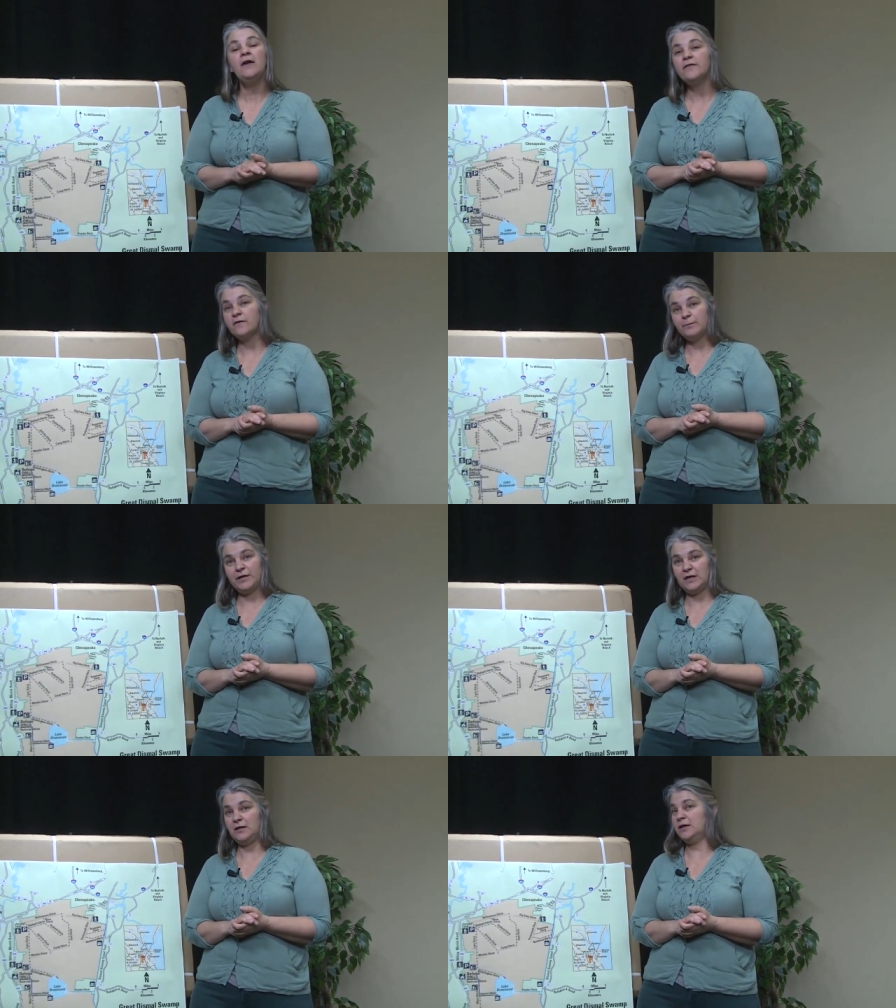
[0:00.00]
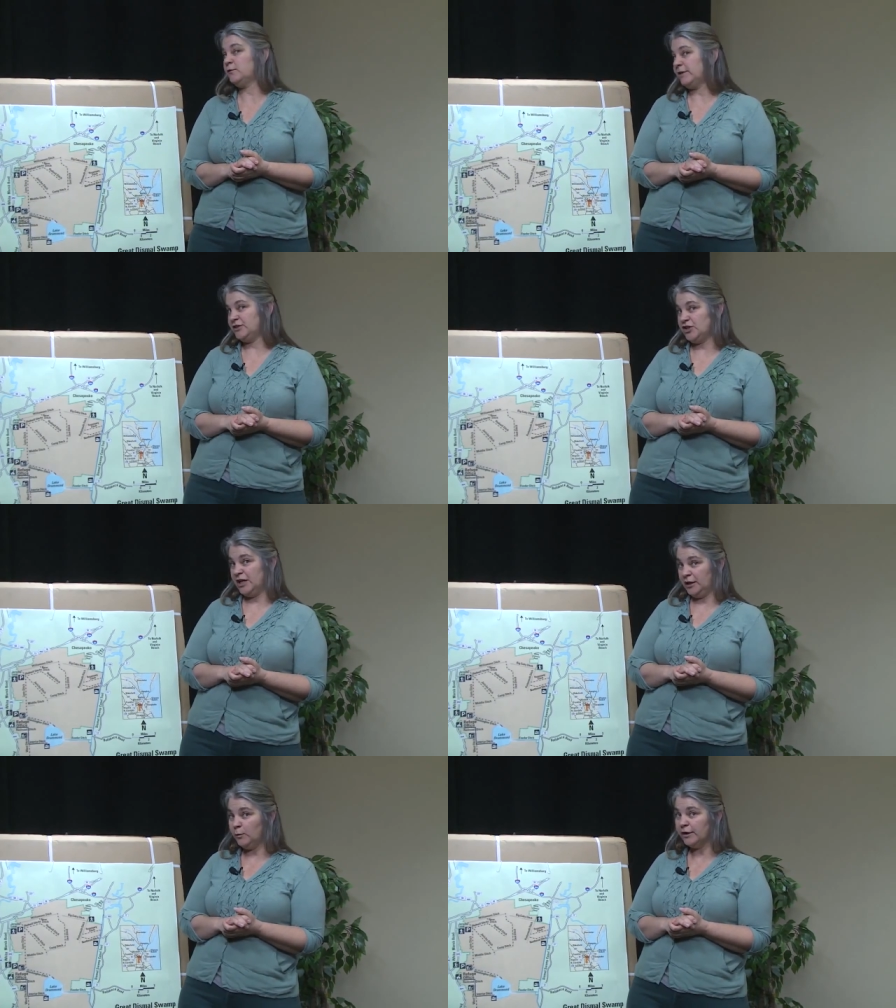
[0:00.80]
This peat can range
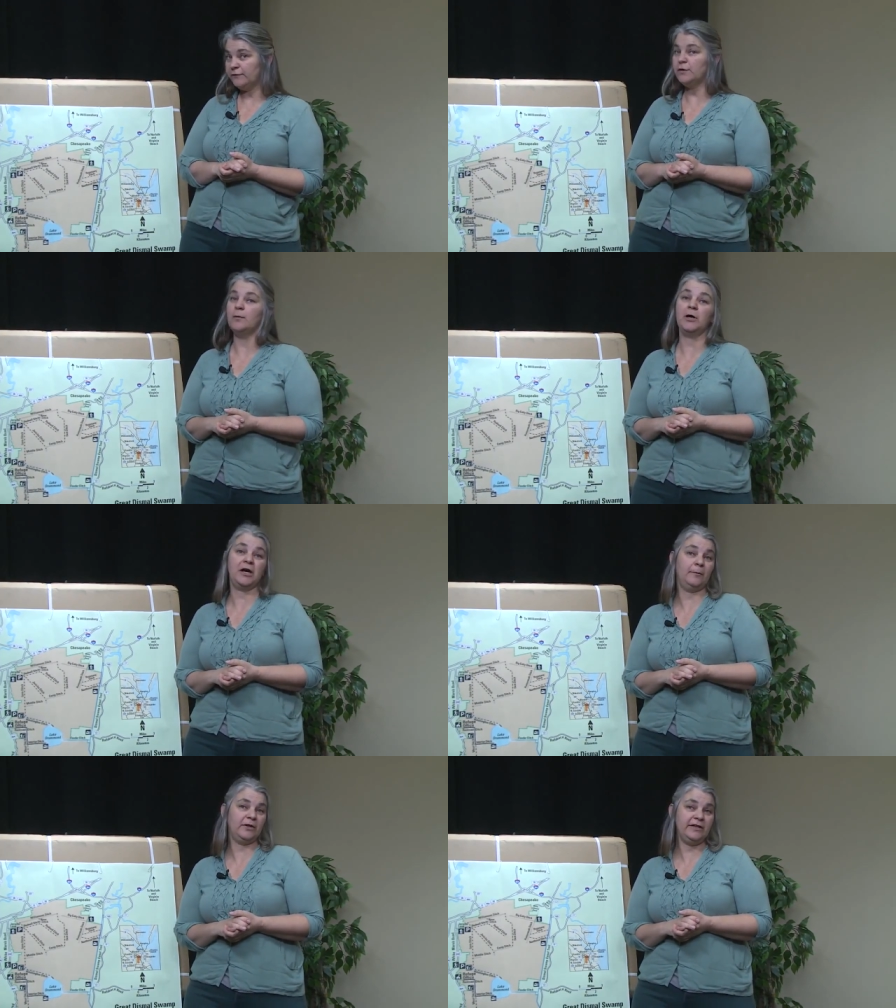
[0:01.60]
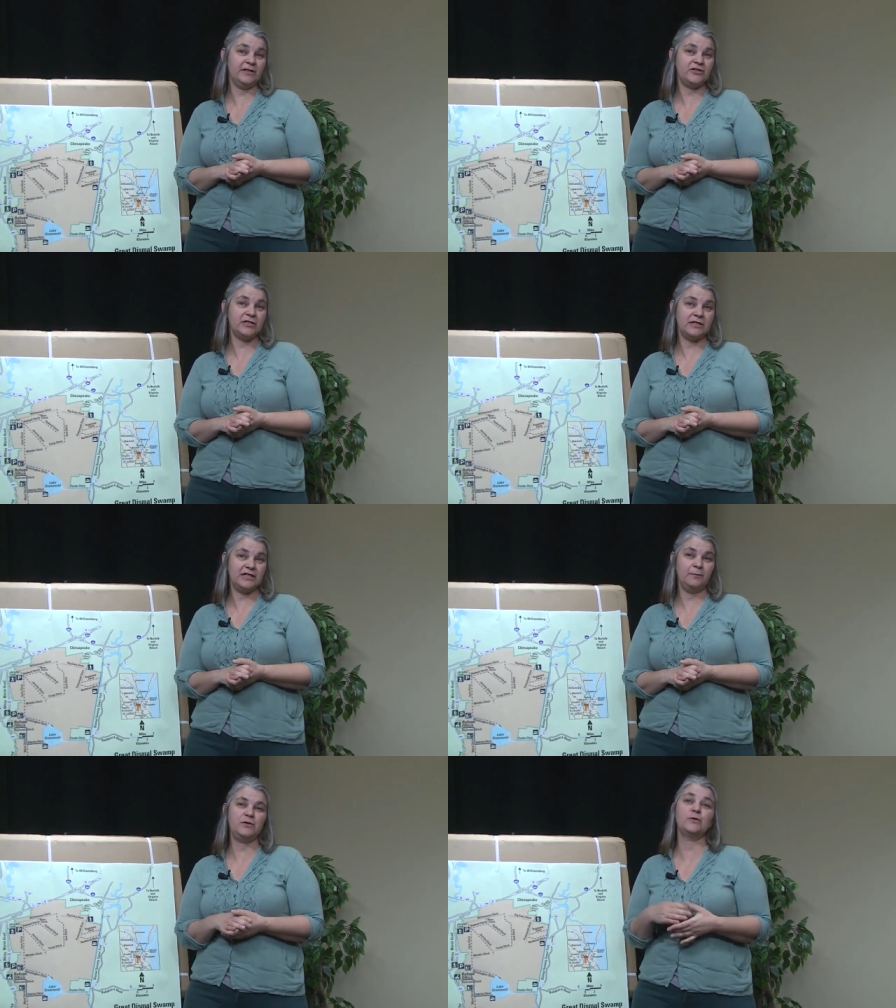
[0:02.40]
anywhere from a couple of inches
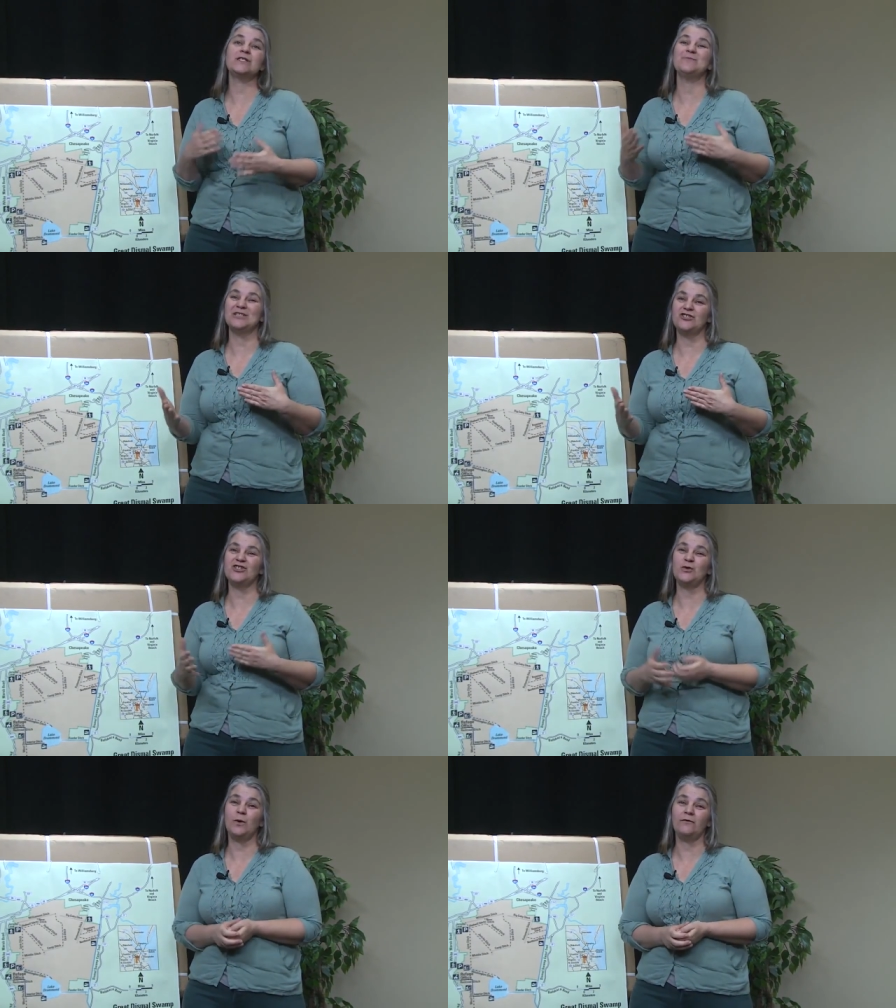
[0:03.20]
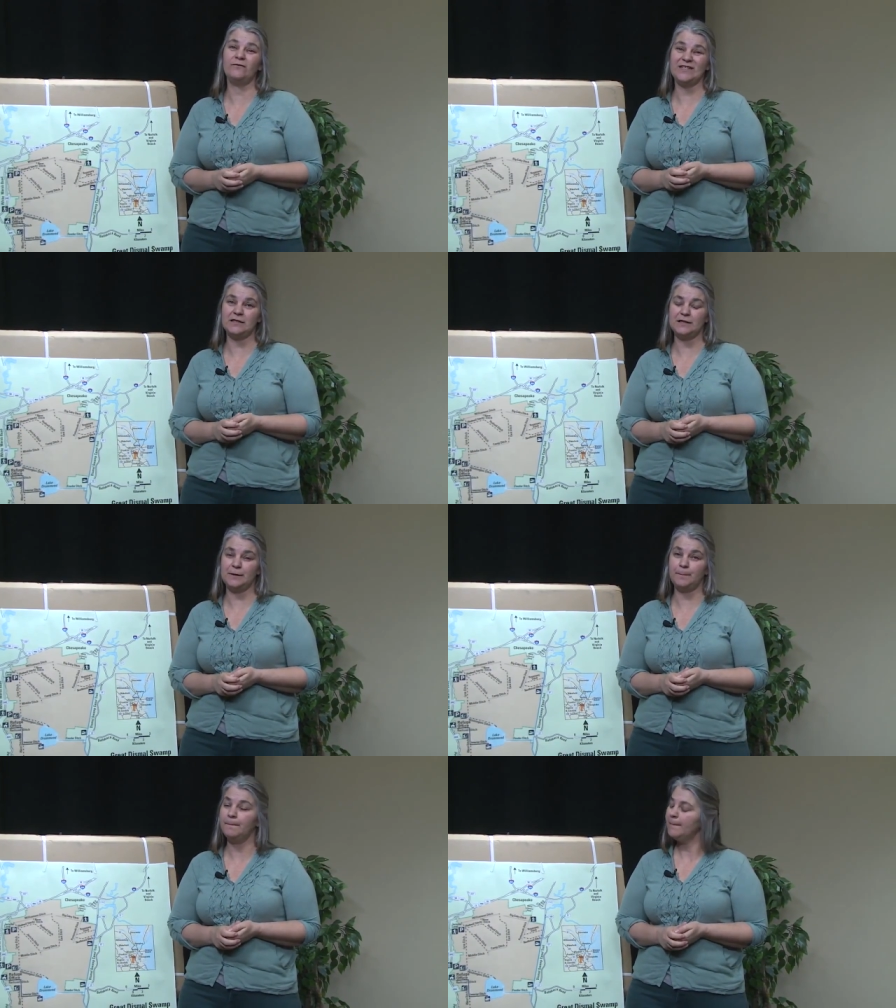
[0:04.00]
deep to as much as 12 feet
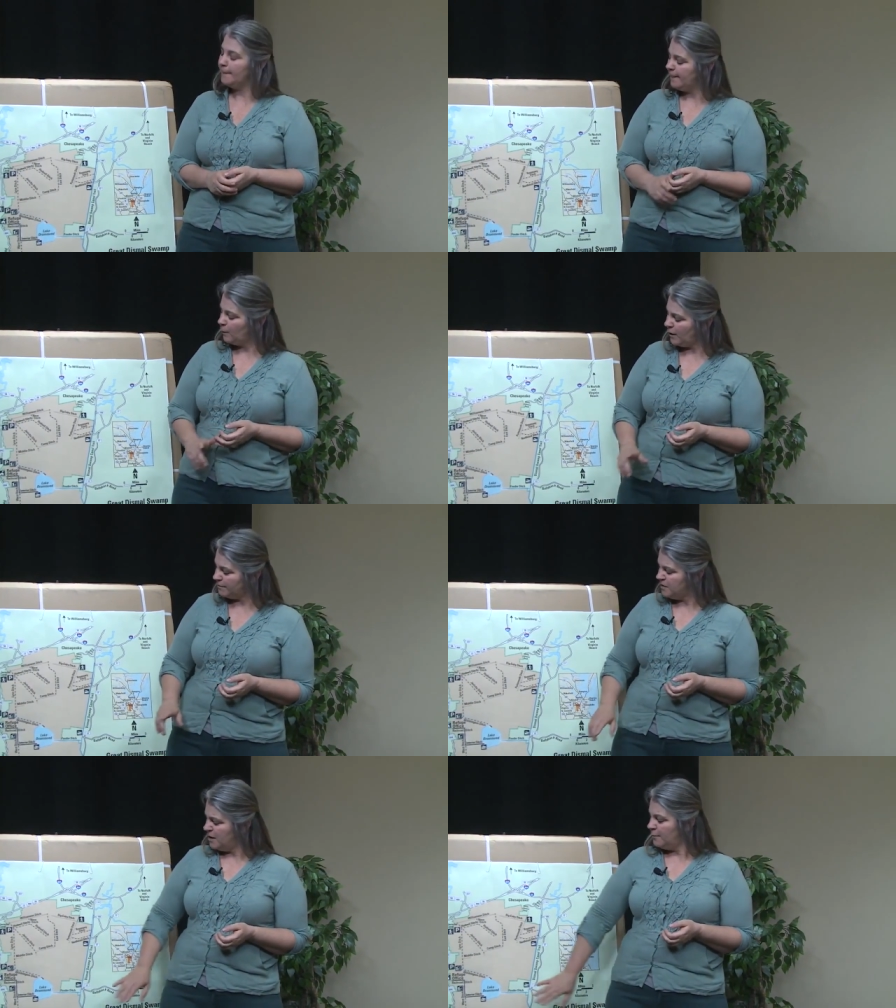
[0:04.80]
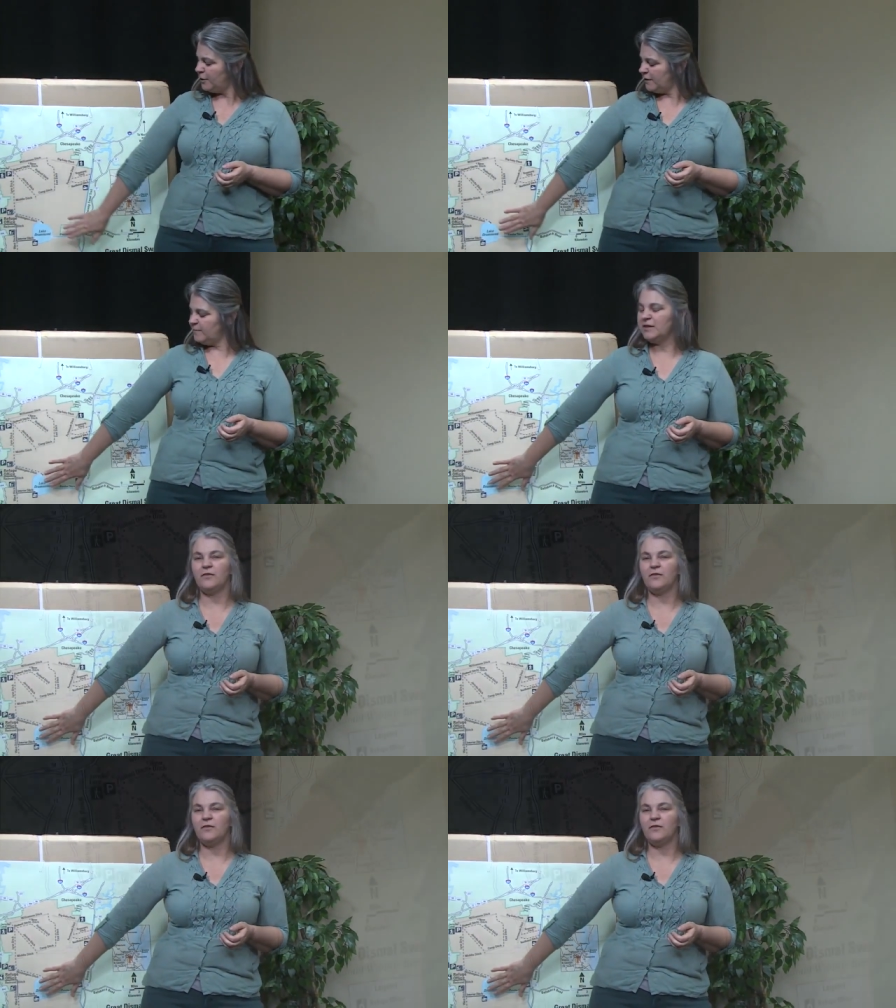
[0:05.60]
deep. Well, approximately